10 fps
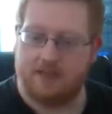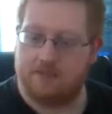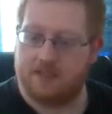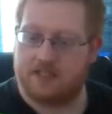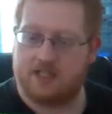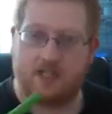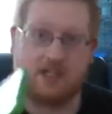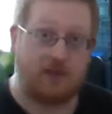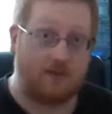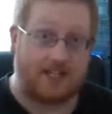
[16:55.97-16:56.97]
but
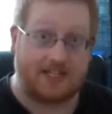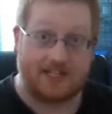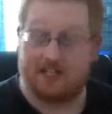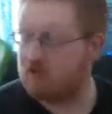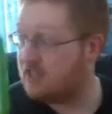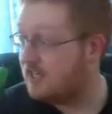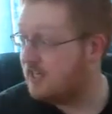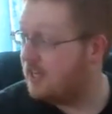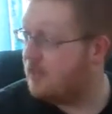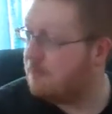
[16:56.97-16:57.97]
it looks like an interesting
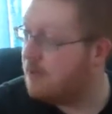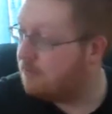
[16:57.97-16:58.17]
game.